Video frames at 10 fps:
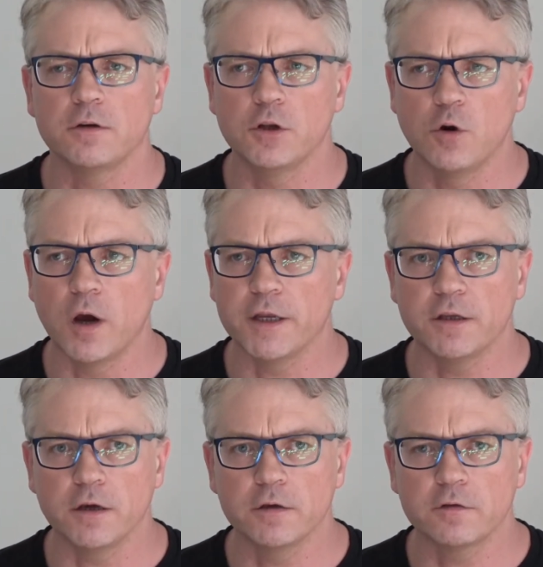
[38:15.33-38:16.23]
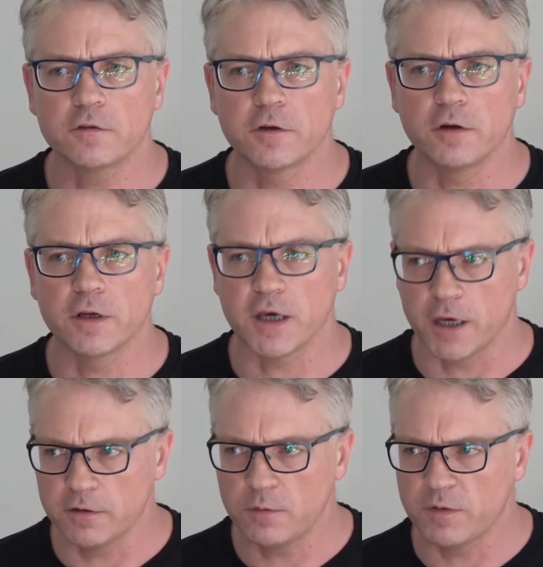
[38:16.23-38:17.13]
new ideas that,
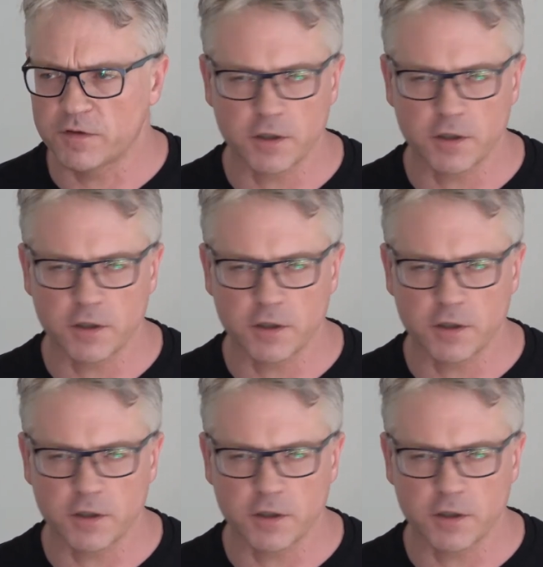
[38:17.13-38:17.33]
again, we've